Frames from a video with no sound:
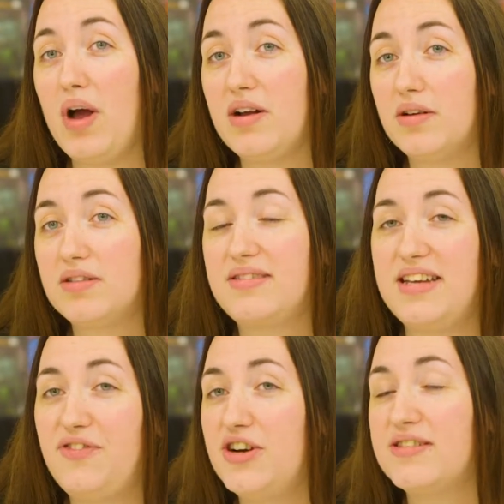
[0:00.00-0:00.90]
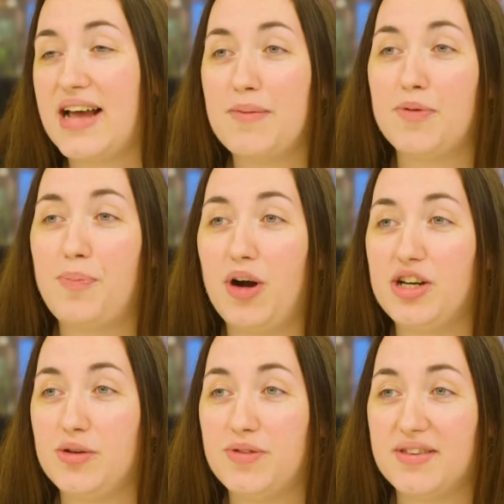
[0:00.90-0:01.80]
what different type of
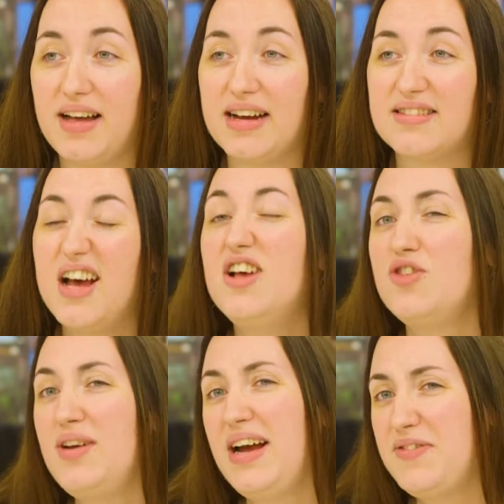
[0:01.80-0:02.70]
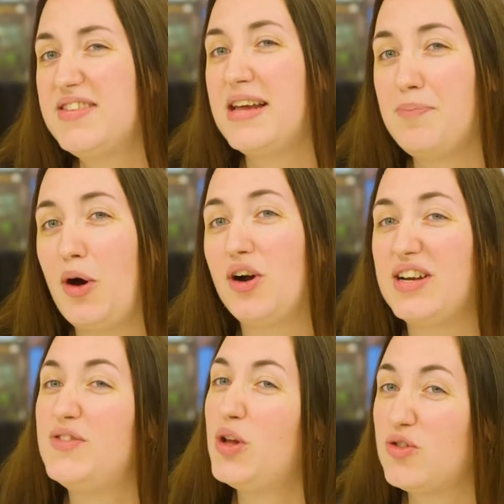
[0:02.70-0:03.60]
Bard you select. So I'd have to say
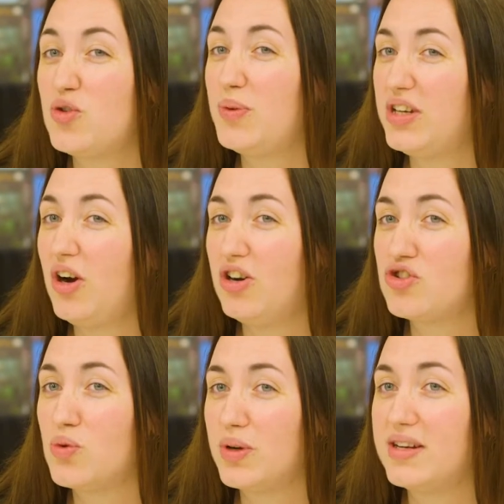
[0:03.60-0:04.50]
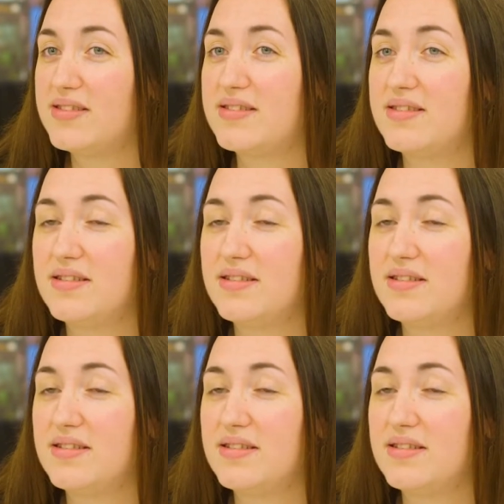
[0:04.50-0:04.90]
Bard, even though it's a really hard choice.